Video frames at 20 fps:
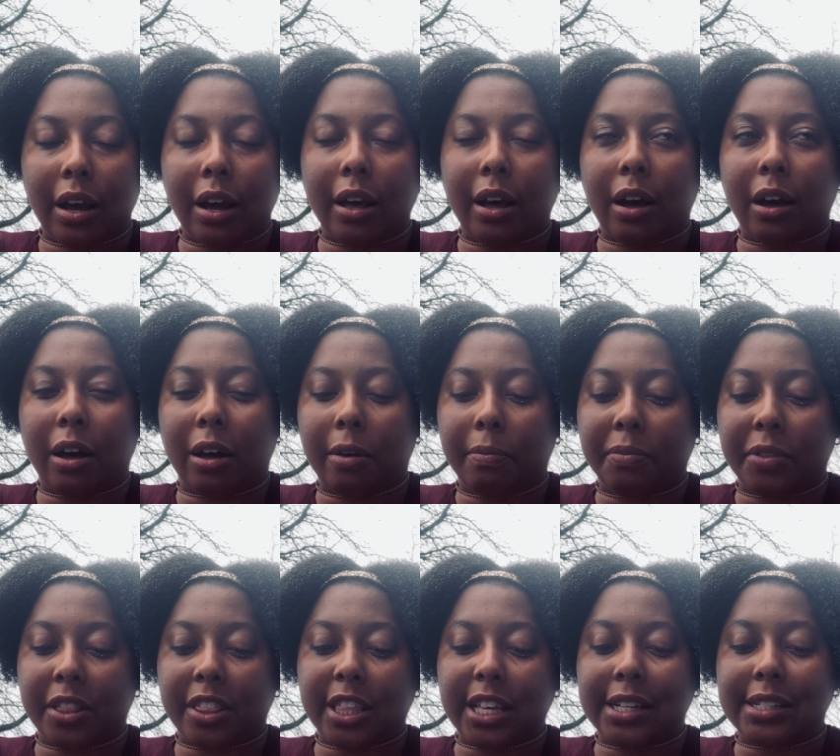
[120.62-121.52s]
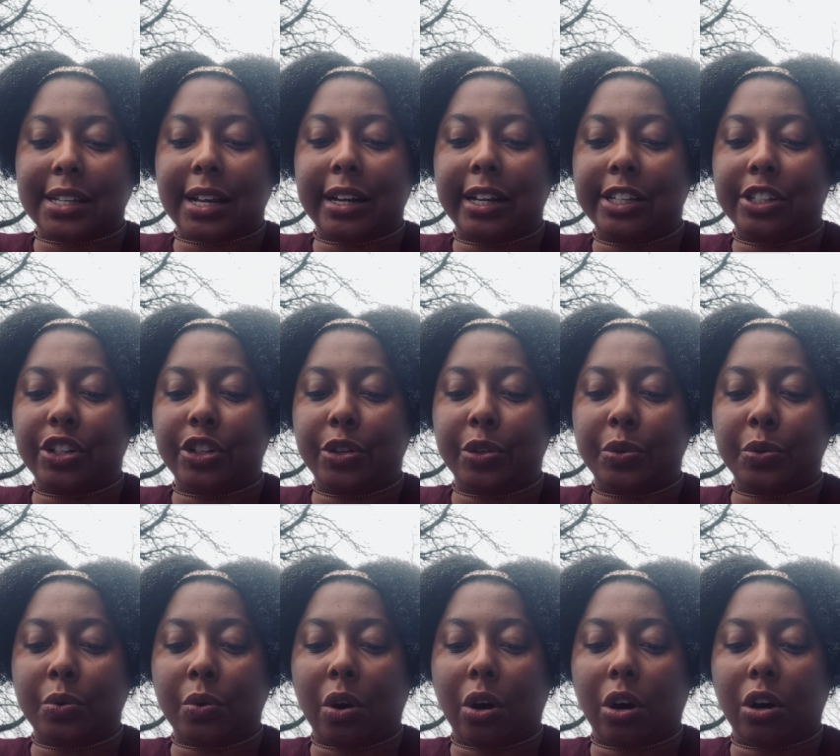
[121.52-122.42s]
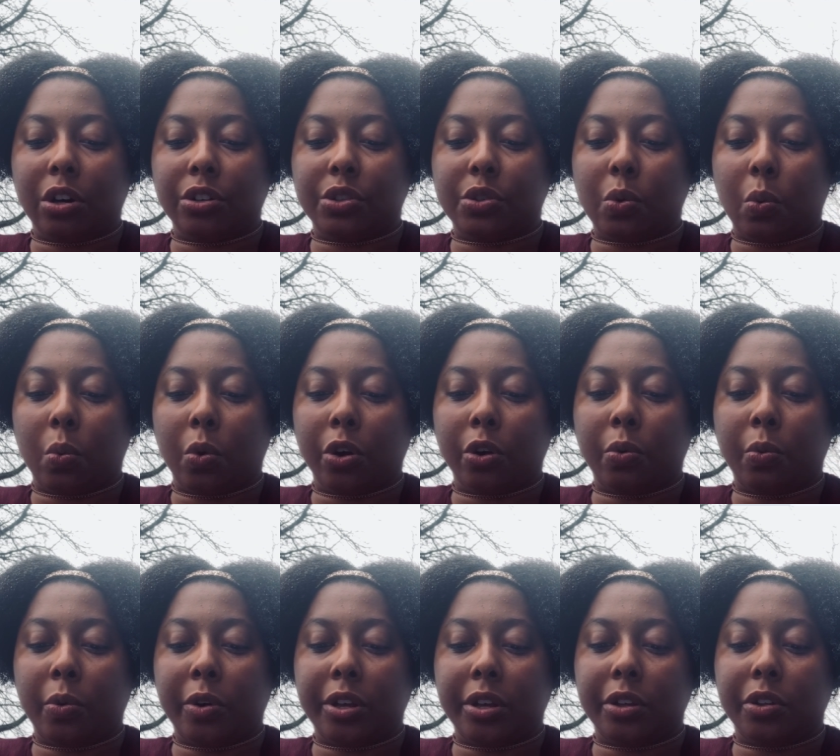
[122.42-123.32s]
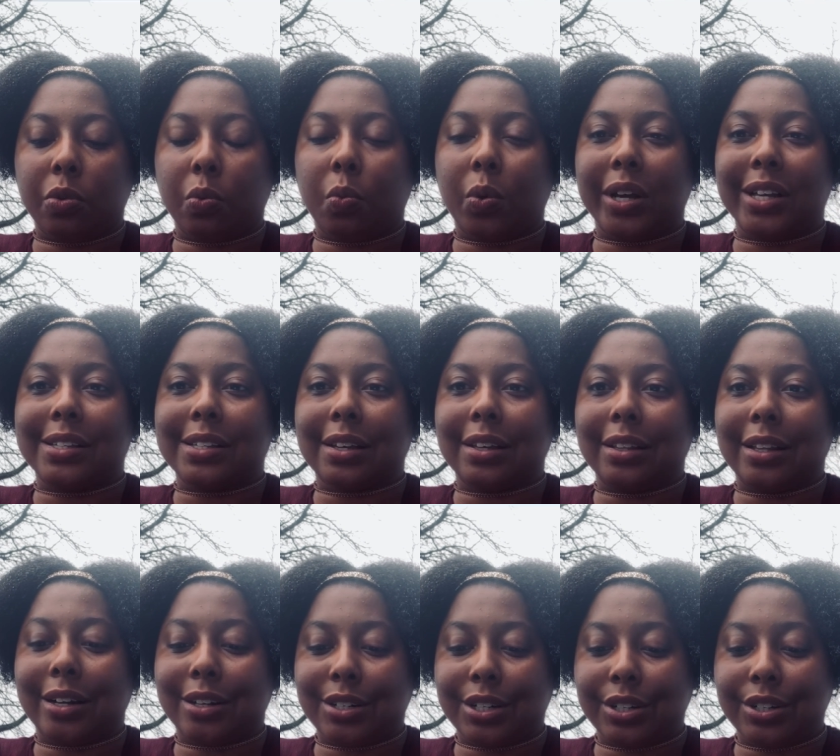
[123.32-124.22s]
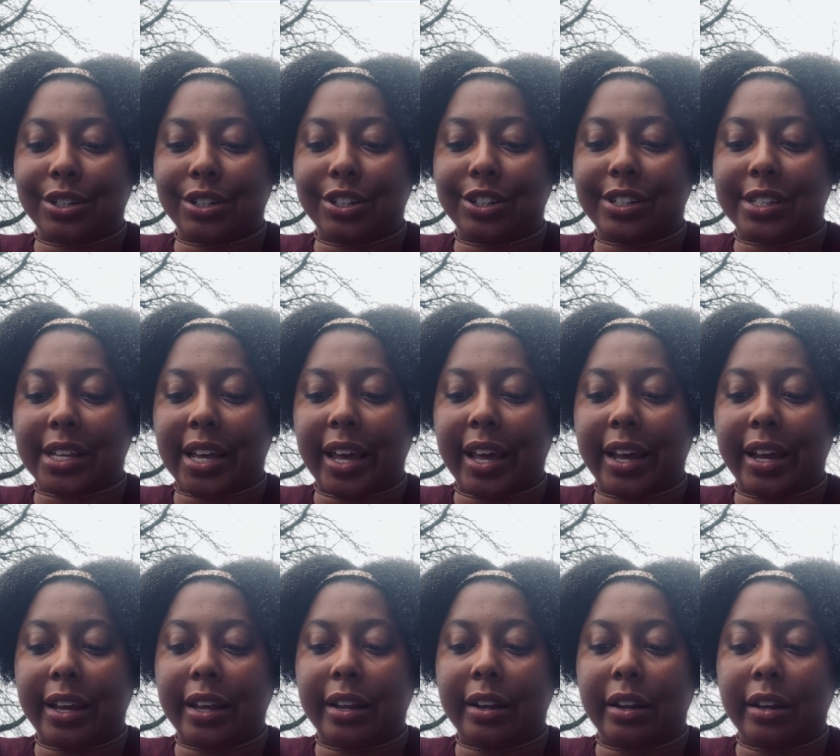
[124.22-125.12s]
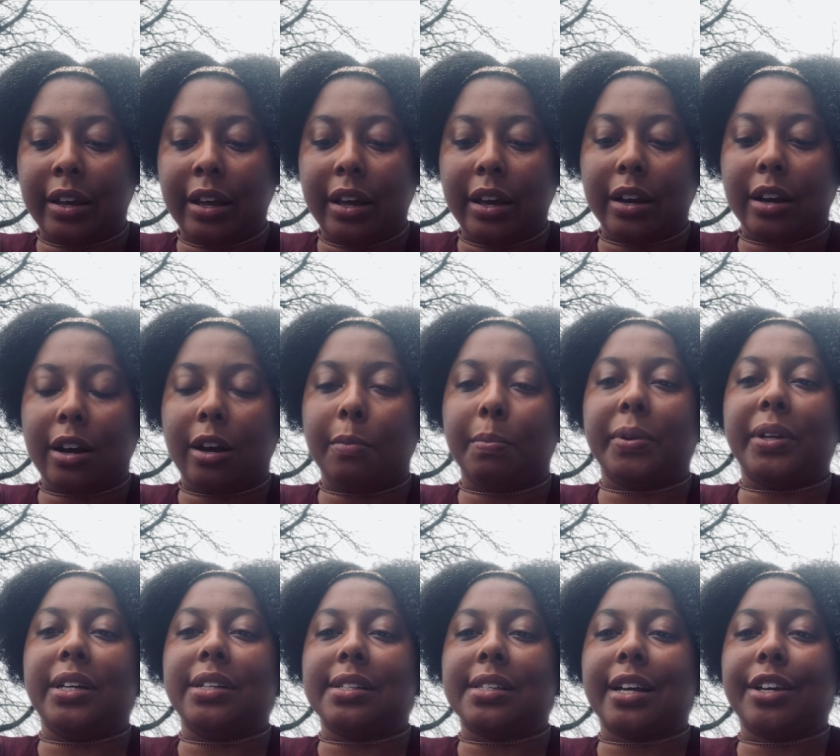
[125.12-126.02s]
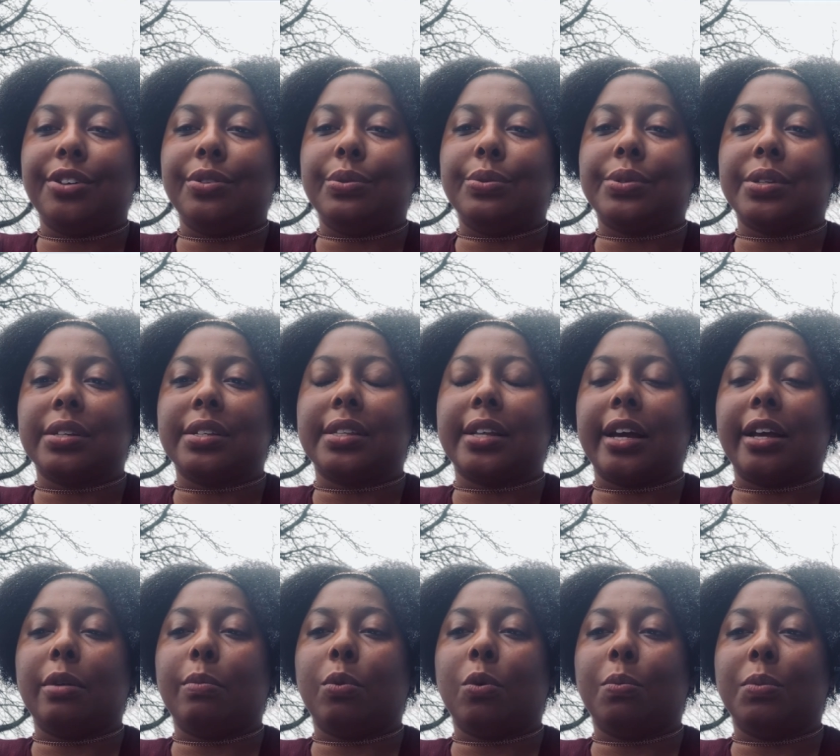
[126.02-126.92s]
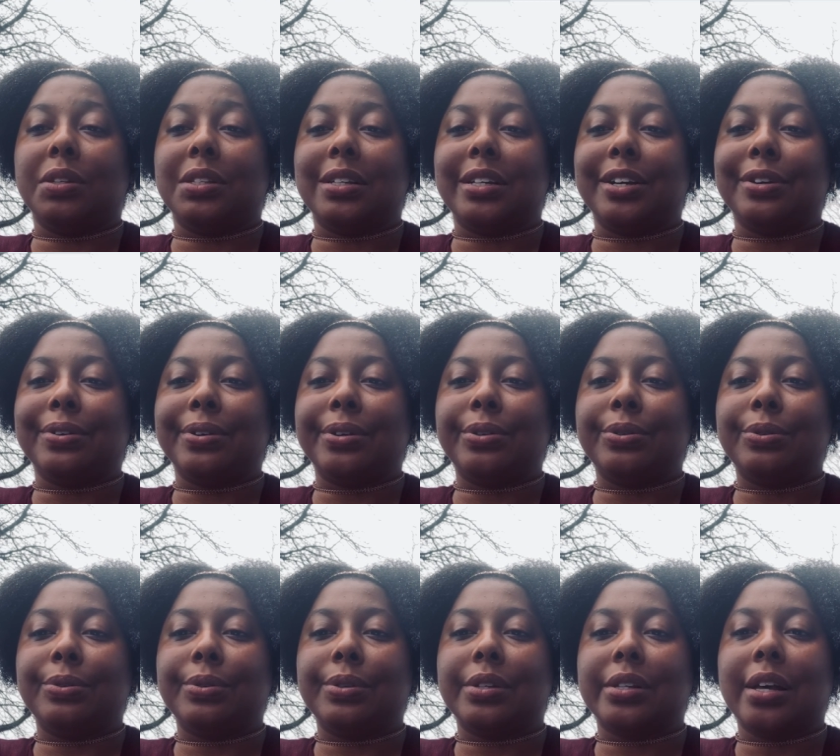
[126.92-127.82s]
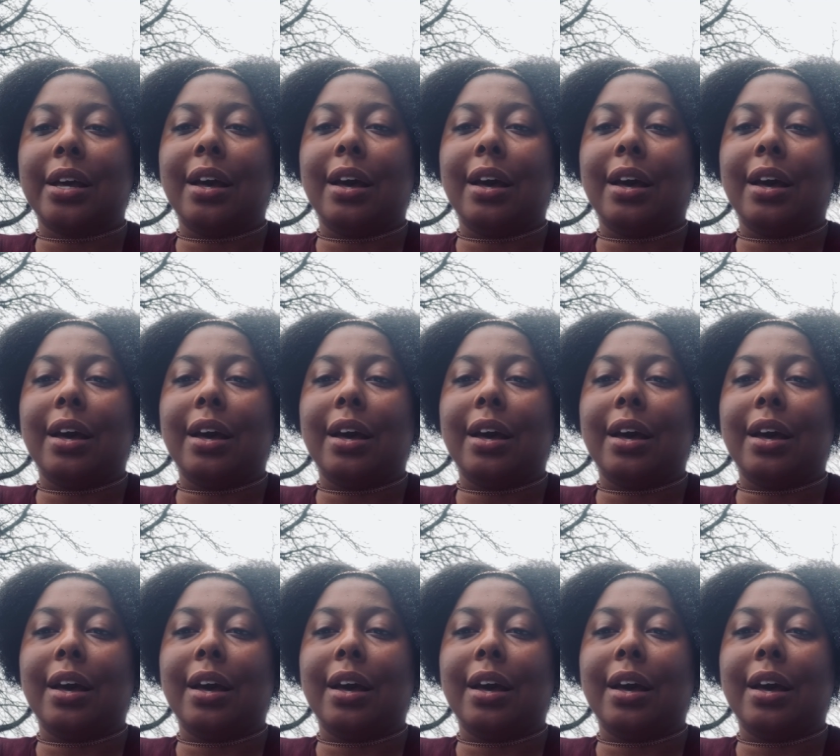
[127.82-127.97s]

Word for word: Um, the things I need to do are to work with waste collectors and companies that use sustainable materials.